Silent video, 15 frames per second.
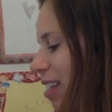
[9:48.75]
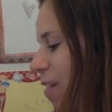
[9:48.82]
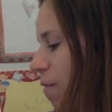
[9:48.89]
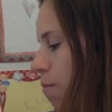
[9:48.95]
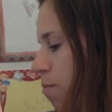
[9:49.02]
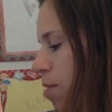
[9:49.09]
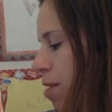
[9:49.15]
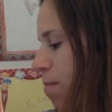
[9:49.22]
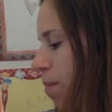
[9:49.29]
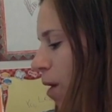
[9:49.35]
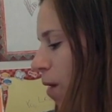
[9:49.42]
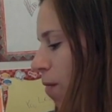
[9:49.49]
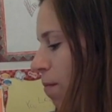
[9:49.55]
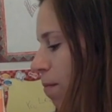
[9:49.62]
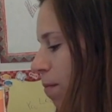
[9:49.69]
of people.
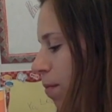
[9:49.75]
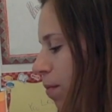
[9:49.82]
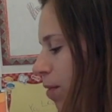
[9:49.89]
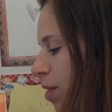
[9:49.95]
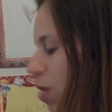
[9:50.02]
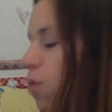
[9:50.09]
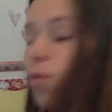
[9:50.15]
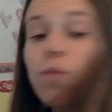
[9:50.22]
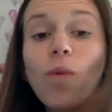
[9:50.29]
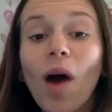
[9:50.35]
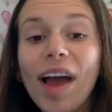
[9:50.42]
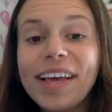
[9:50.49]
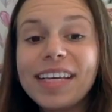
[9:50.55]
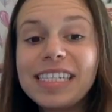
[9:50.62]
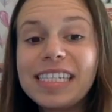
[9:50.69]

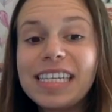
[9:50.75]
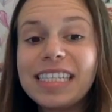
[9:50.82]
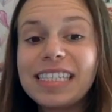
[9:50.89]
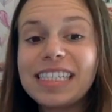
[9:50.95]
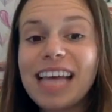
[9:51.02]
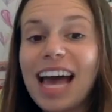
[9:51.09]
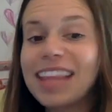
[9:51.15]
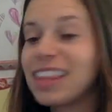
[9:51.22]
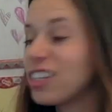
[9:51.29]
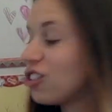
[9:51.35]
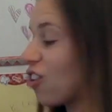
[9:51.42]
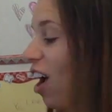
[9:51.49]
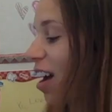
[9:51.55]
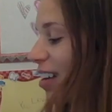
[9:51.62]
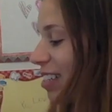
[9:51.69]
What is inside the
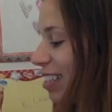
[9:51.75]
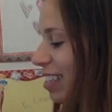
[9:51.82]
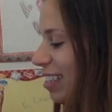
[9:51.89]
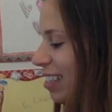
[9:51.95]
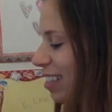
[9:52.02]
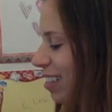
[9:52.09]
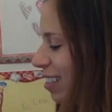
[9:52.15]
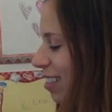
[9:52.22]
trucks?